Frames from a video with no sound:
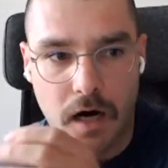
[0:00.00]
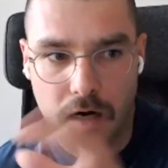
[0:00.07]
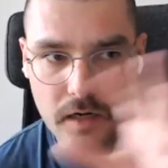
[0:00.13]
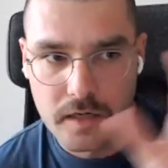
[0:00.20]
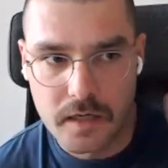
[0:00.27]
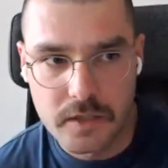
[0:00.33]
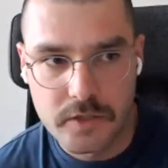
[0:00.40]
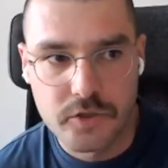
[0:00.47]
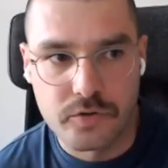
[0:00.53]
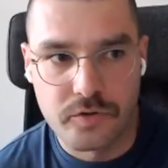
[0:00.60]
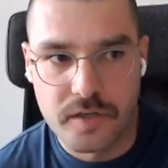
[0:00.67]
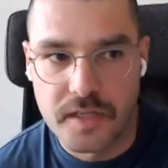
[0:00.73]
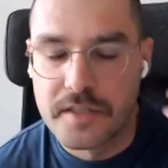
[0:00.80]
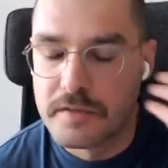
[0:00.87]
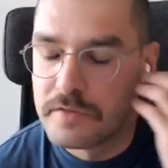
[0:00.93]
cultural
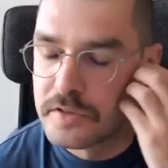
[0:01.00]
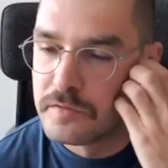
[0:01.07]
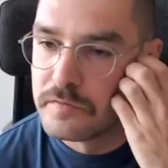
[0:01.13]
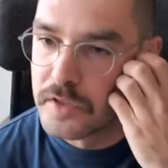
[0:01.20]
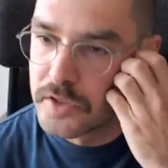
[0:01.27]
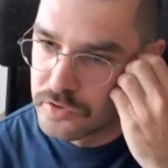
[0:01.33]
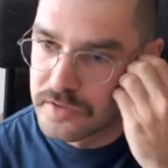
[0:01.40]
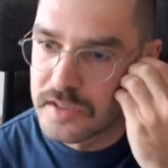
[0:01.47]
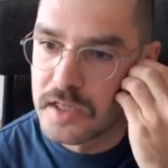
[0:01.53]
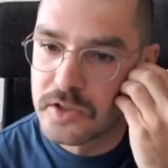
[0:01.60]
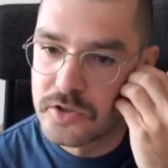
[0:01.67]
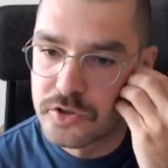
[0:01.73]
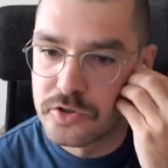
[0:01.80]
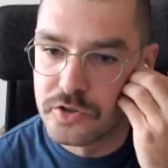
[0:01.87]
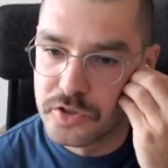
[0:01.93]
relativism versus
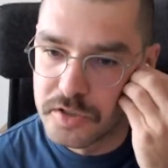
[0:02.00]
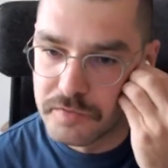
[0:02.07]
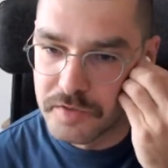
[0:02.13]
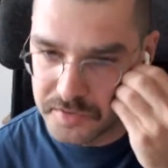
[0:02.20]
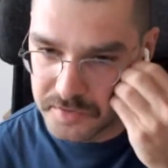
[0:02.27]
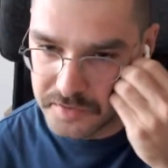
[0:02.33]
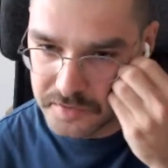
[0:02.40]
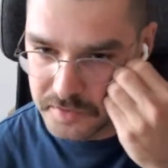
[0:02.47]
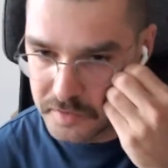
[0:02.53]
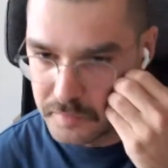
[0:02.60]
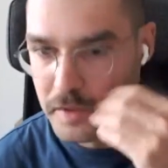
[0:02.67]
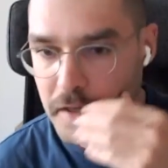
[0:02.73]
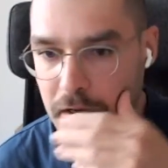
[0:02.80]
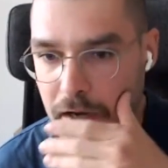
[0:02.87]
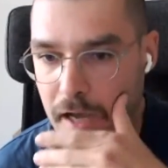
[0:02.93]
cultural universalism.
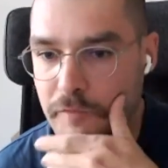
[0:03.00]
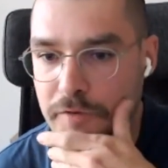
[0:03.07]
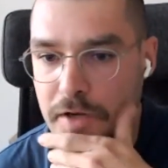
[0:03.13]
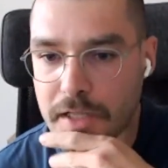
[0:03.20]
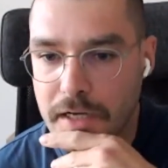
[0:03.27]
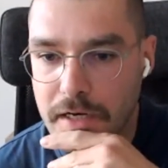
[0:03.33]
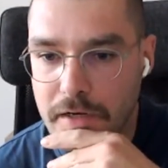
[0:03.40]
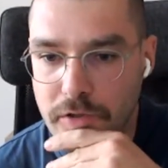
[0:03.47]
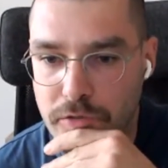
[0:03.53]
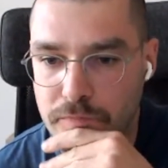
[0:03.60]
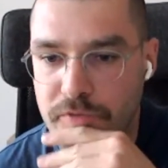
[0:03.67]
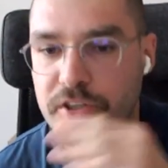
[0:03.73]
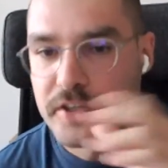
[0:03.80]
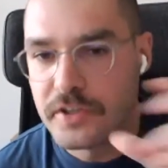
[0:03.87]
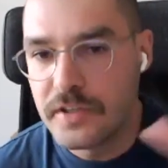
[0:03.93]
And when we
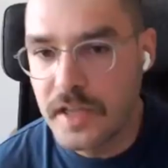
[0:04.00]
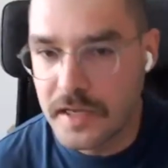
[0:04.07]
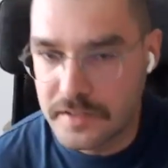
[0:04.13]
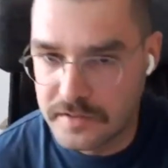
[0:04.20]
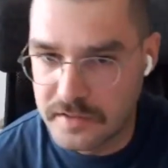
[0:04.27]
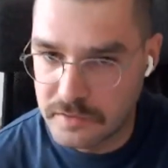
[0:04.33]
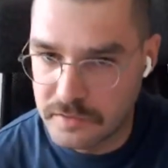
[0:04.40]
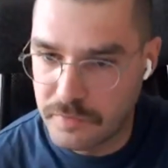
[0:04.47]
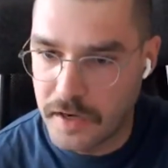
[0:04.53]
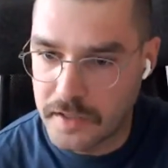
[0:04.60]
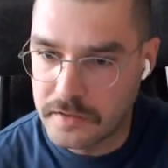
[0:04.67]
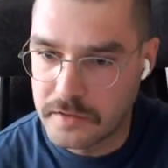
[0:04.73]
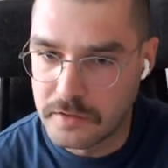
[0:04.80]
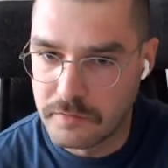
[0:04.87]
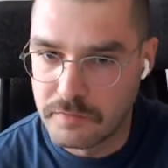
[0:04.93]
realize this
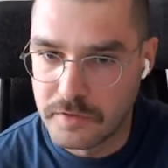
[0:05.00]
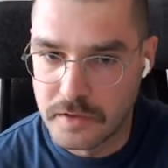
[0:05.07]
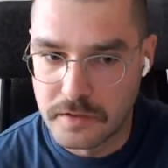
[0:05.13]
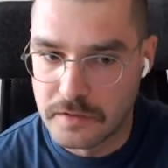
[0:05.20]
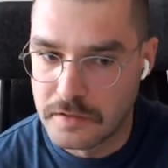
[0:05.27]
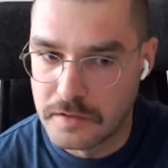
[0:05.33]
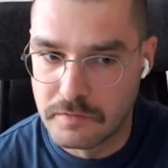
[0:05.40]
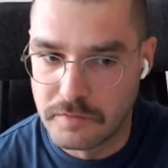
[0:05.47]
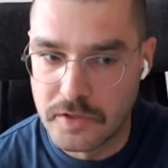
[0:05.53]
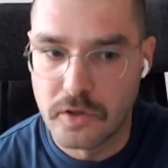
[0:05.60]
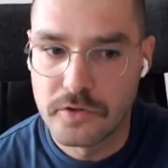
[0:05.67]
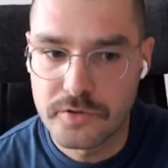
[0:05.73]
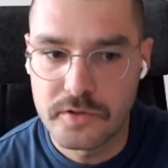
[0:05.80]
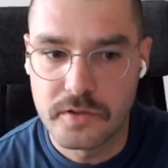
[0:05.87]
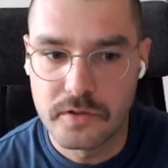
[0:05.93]
fact, we
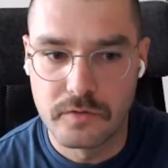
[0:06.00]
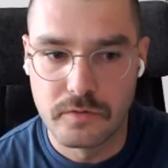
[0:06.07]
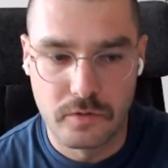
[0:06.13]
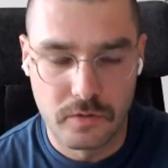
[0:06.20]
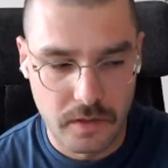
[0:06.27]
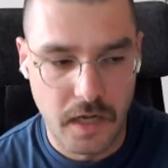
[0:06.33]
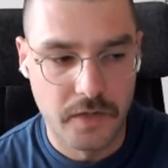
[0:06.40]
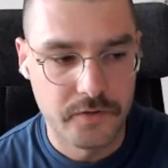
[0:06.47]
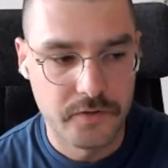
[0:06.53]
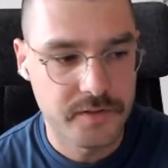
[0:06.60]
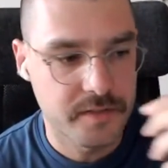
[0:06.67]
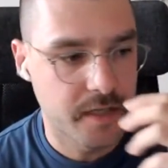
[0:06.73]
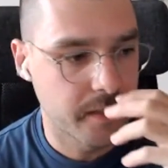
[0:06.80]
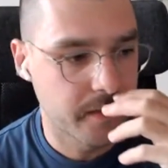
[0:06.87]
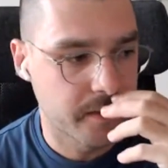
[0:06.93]
also
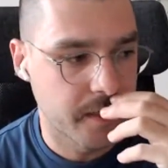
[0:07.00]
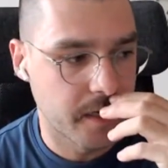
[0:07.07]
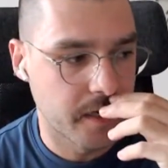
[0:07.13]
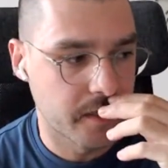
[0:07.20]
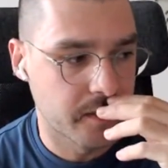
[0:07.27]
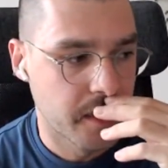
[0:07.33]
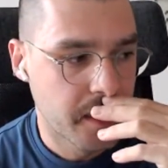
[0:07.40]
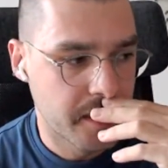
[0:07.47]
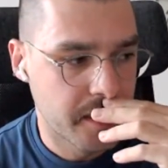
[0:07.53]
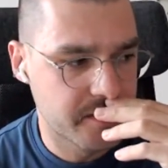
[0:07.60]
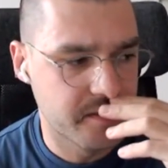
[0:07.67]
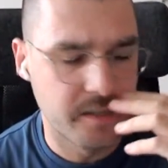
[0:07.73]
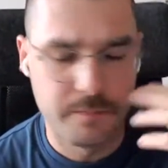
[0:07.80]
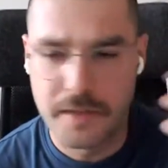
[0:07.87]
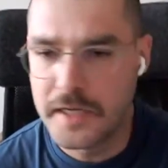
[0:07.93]
understand that it's a
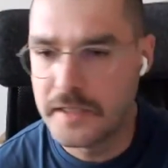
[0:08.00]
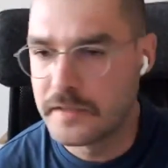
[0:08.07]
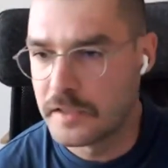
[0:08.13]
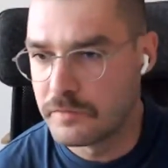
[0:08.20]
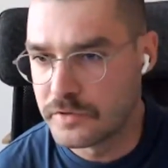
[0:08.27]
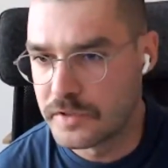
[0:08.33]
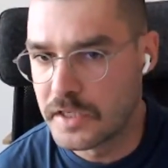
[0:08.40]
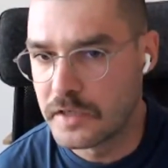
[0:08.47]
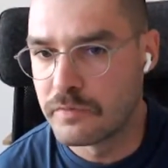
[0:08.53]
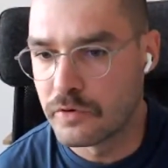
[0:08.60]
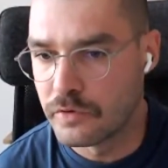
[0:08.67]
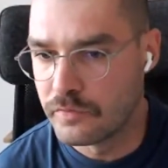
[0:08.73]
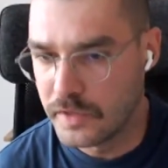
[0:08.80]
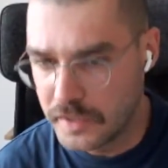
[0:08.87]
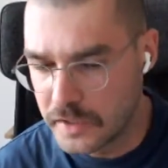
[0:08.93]
debate that was here for
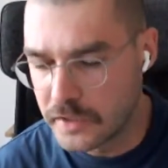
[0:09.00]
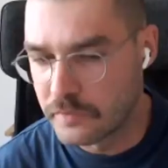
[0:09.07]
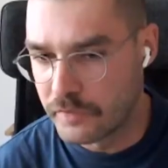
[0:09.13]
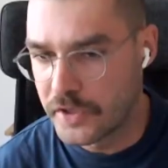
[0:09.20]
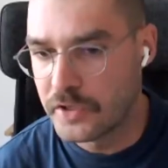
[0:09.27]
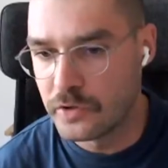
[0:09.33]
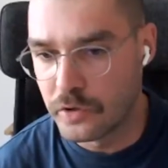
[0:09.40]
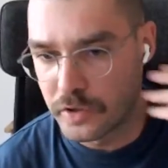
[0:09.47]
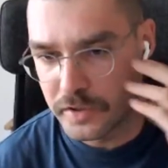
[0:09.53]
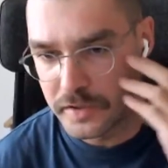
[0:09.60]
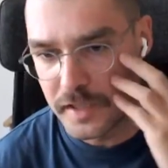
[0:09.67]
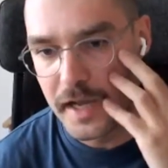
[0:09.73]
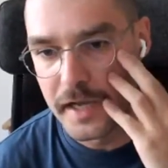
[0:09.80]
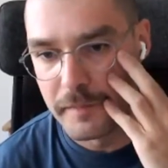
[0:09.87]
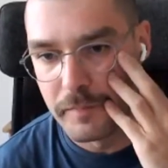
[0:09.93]
a very, very long
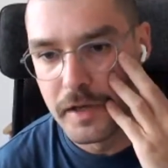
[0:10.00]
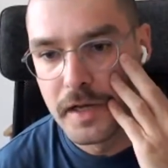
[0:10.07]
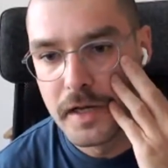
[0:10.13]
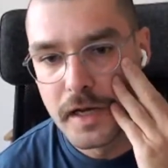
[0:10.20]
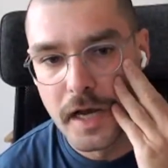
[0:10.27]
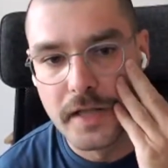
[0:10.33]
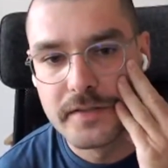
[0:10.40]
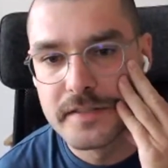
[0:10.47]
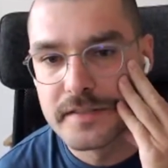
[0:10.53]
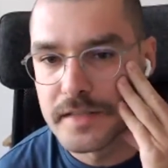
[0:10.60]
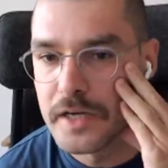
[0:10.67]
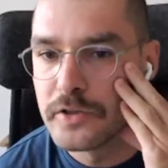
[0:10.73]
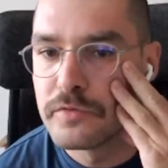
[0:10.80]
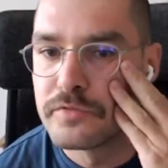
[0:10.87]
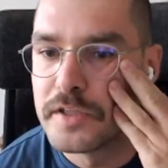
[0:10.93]
time. And this
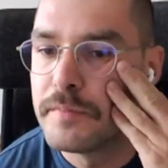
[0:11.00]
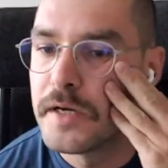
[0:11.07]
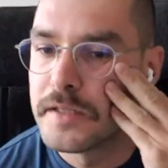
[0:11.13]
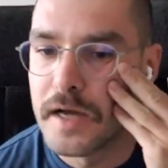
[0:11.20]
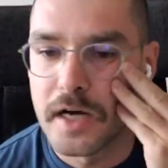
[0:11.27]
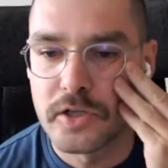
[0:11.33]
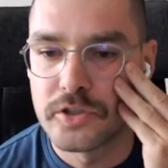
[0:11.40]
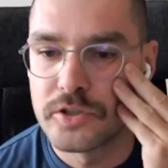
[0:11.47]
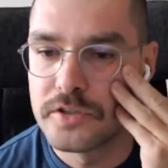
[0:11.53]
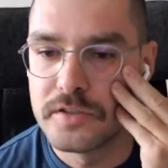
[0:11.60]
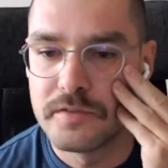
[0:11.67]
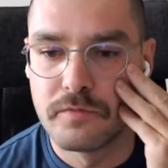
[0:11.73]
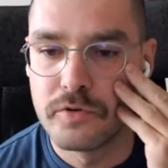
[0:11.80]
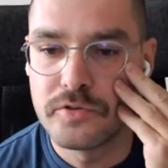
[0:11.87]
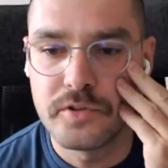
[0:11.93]
kind of debate actually
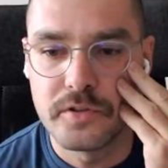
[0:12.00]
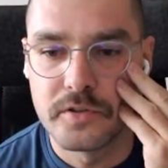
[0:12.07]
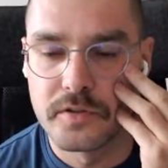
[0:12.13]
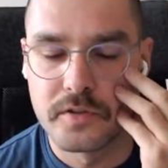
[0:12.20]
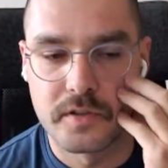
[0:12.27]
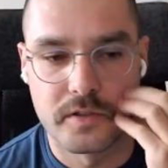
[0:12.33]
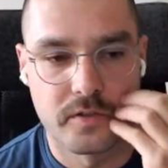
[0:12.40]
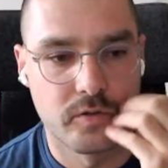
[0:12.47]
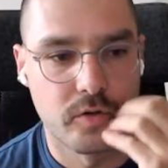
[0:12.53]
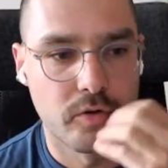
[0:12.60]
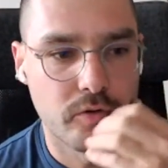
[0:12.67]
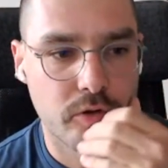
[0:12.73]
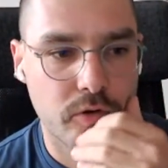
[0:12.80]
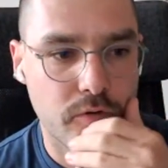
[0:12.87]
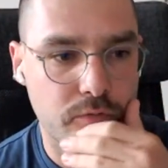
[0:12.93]
wasn't
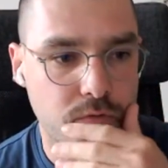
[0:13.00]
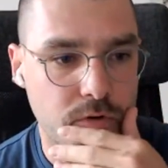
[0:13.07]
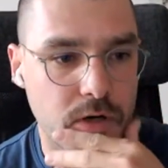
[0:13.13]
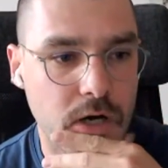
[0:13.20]
sort of